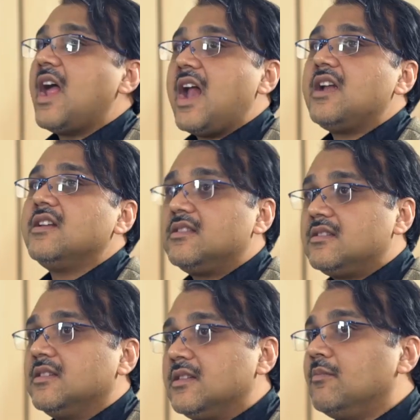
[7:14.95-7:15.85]
And
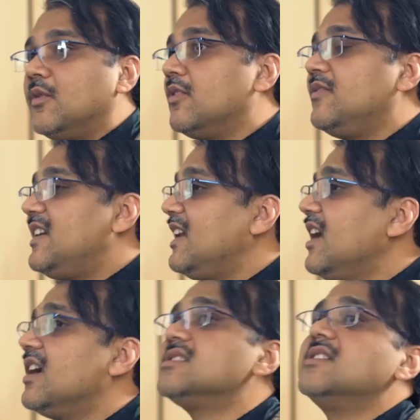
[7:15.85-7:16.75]
the more we
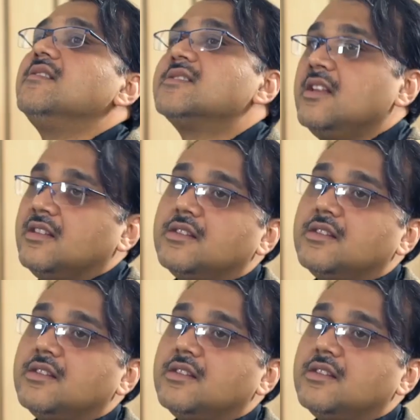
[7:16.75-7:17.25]
delay ourselves,